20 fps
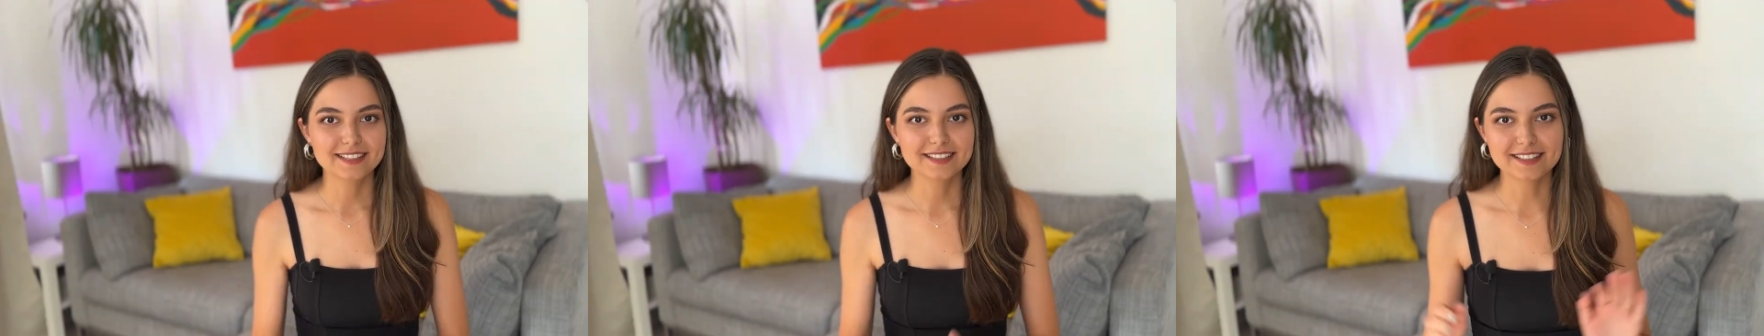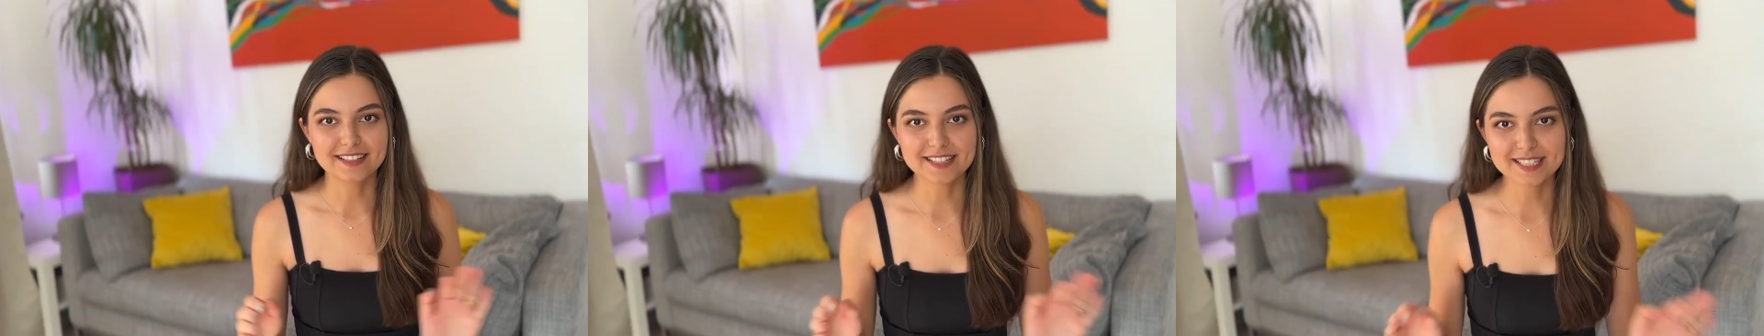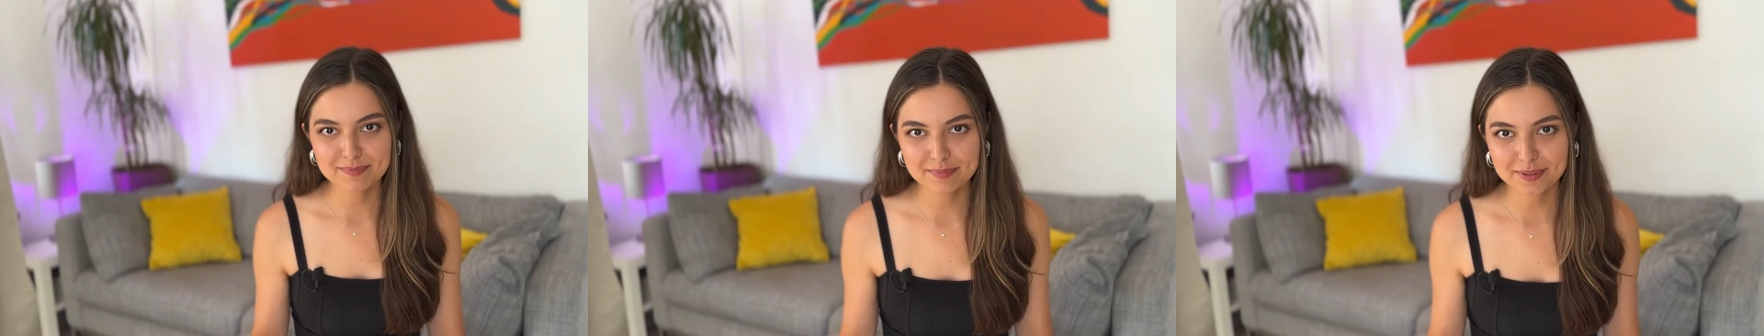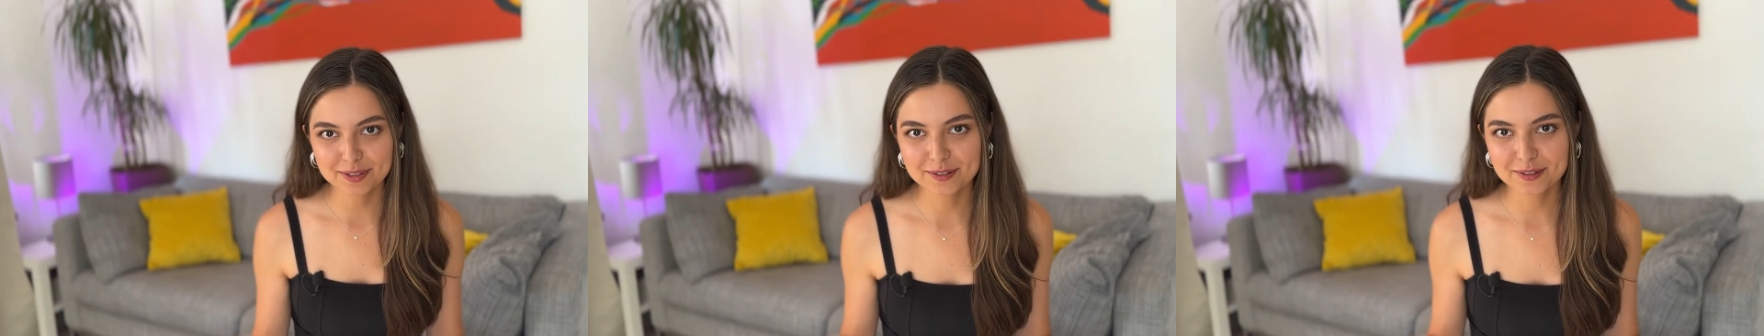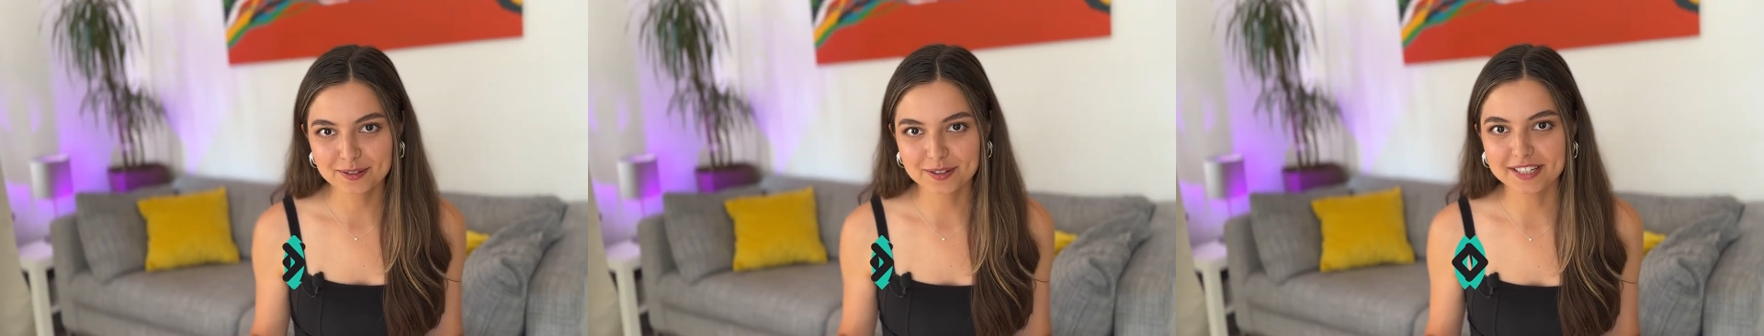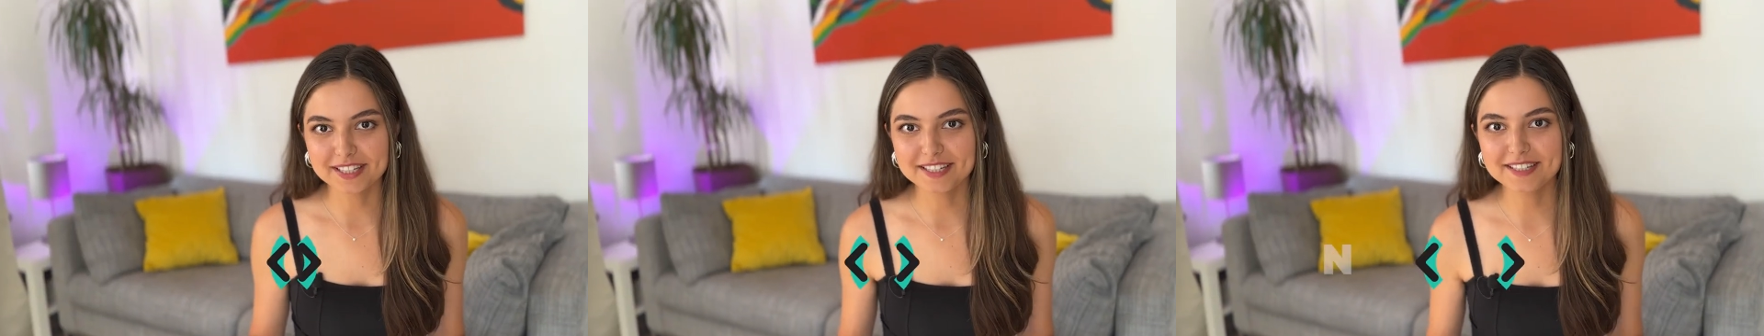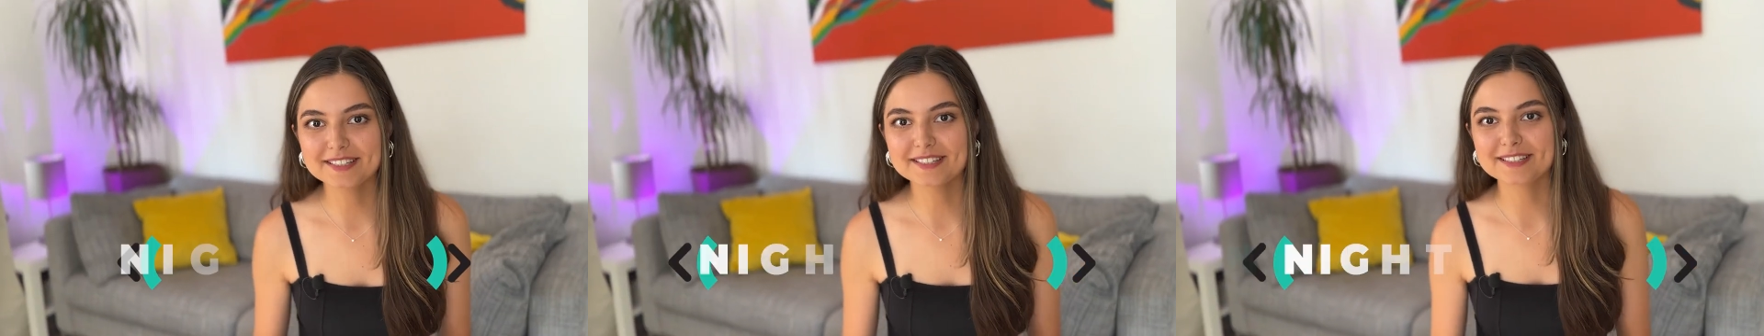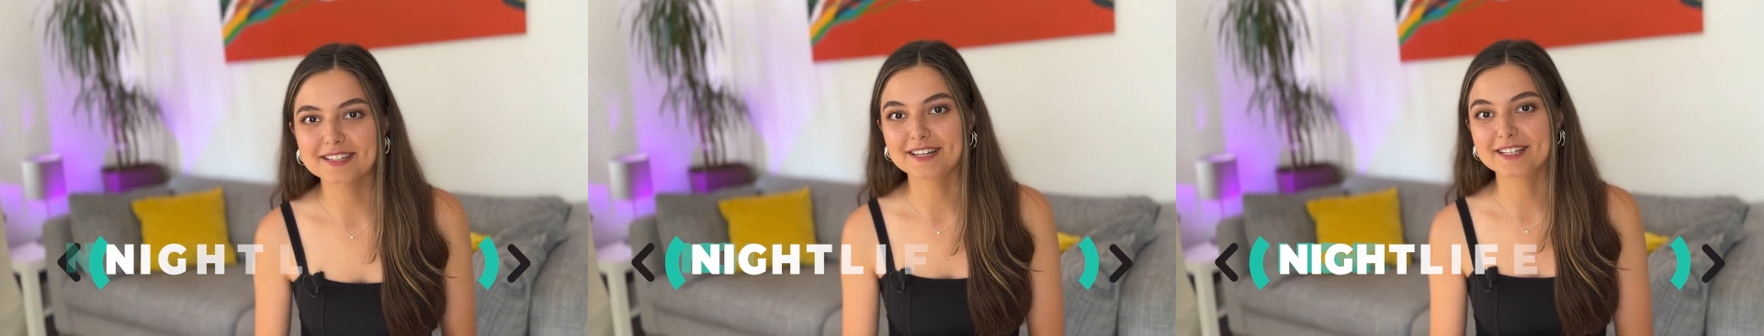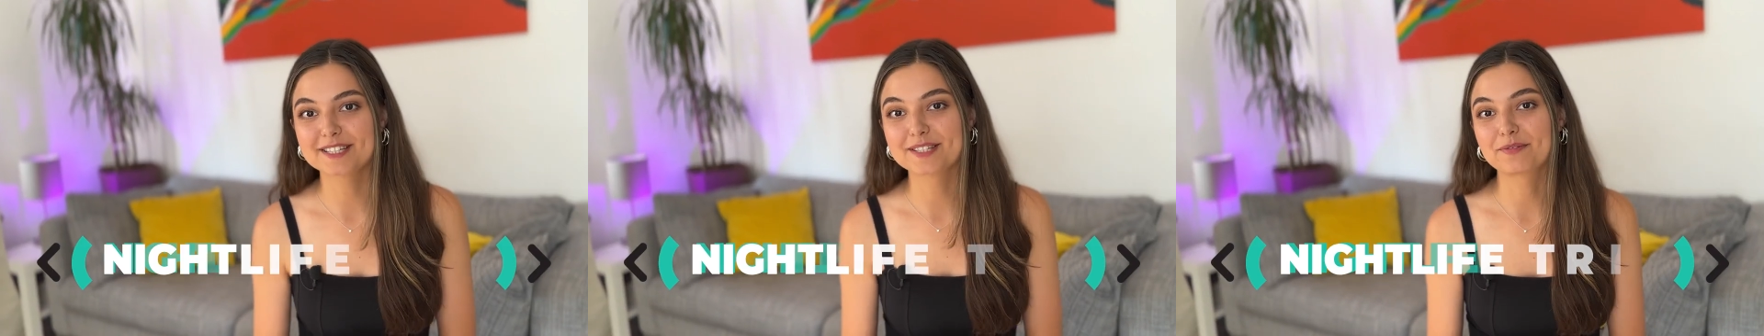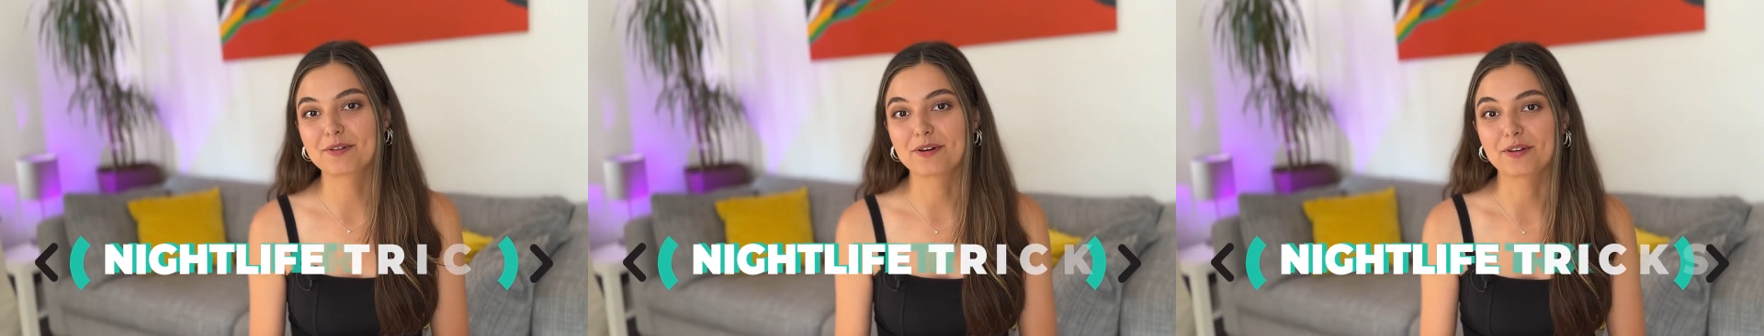Last but not least,
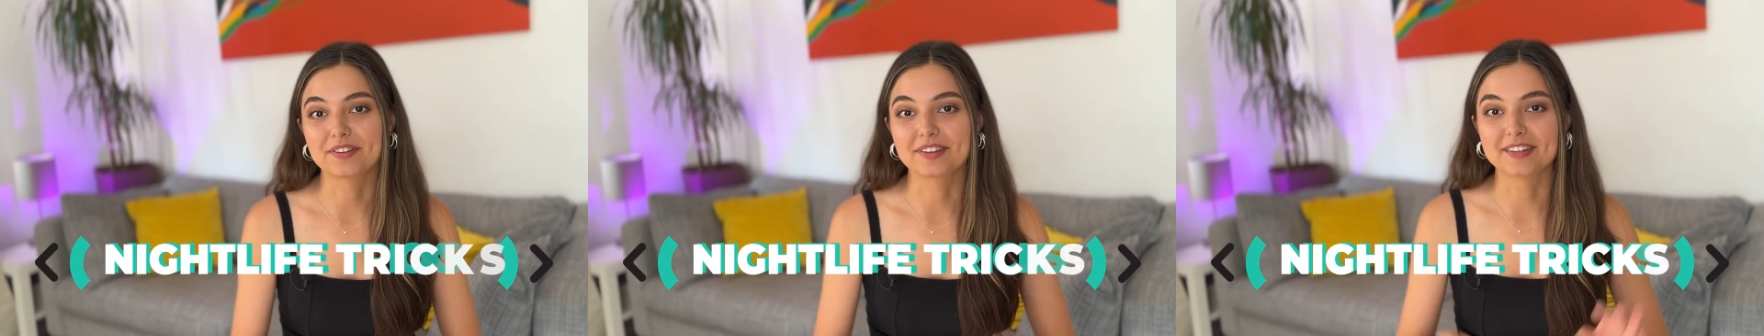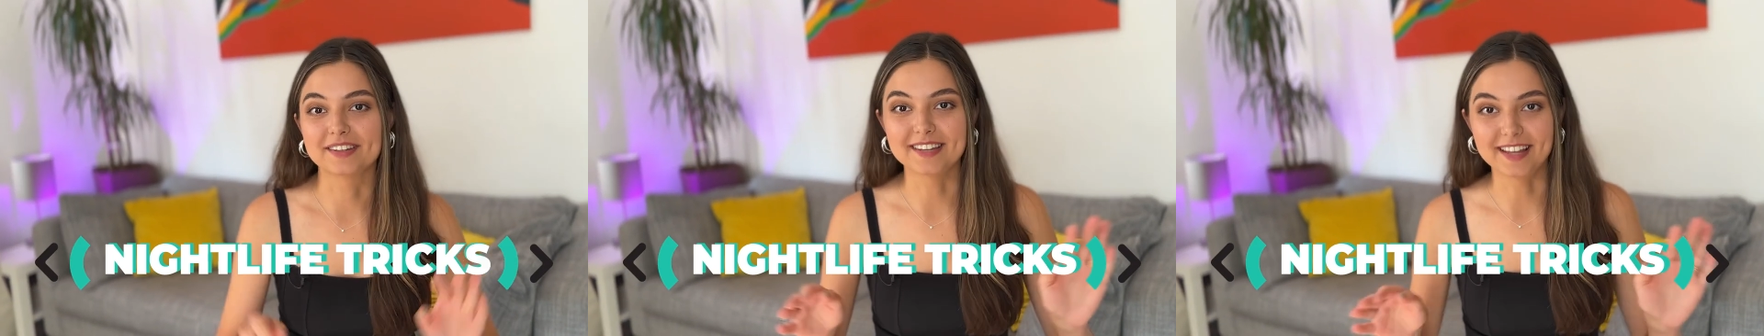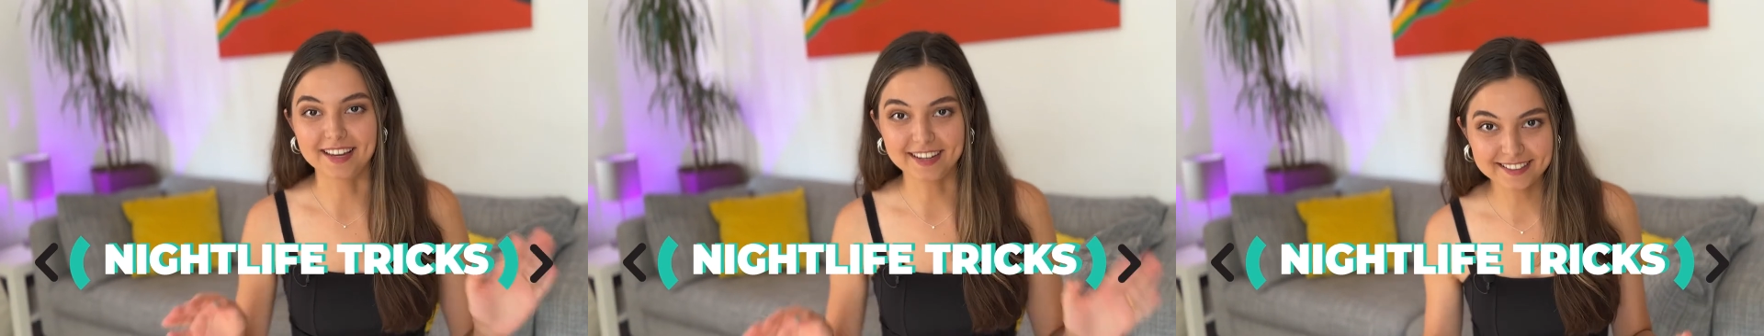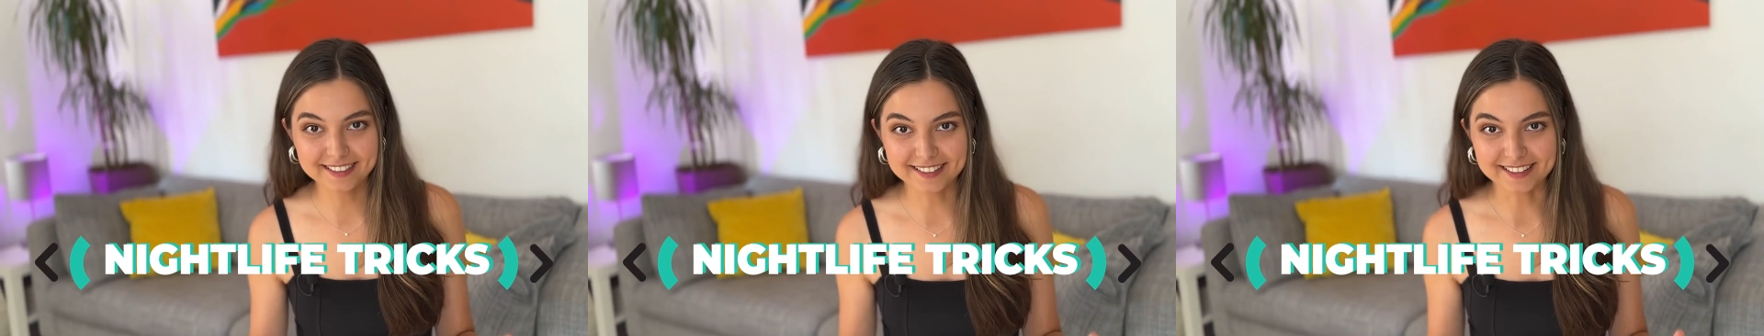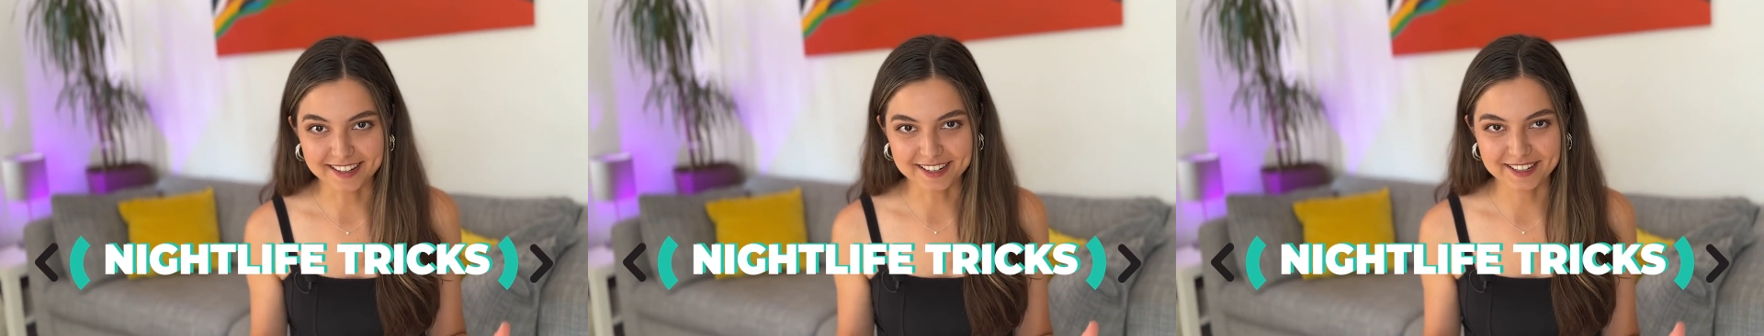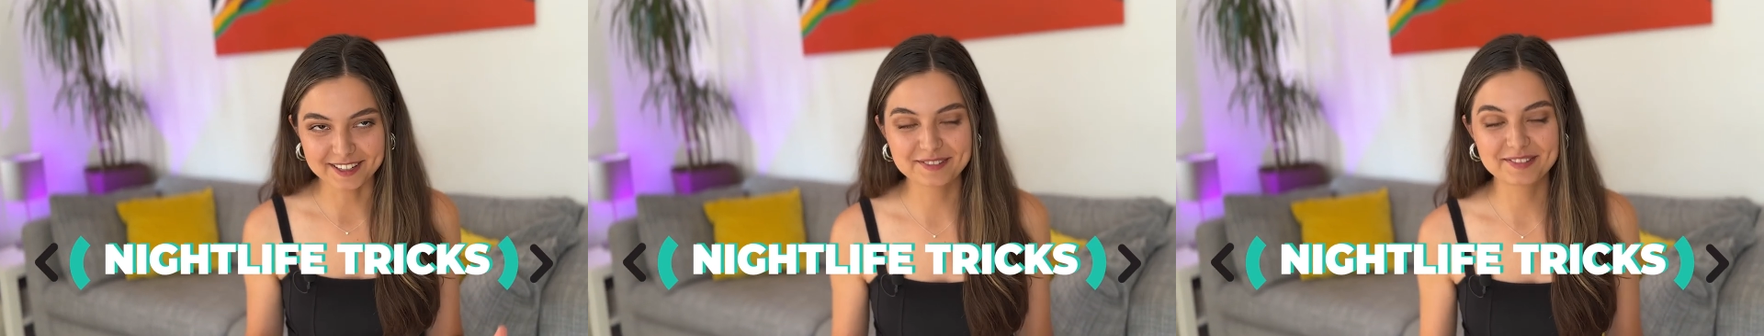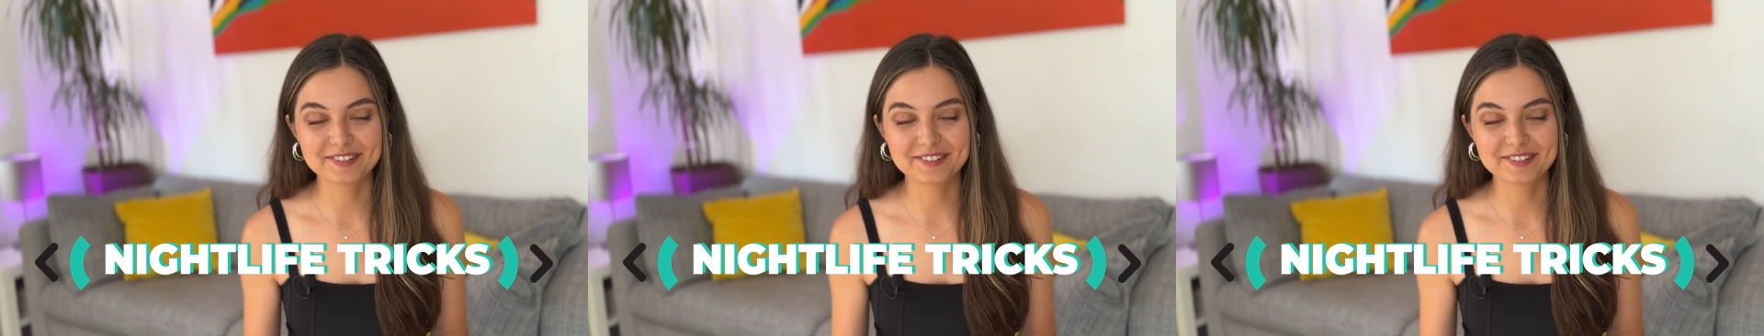as for the nightlife,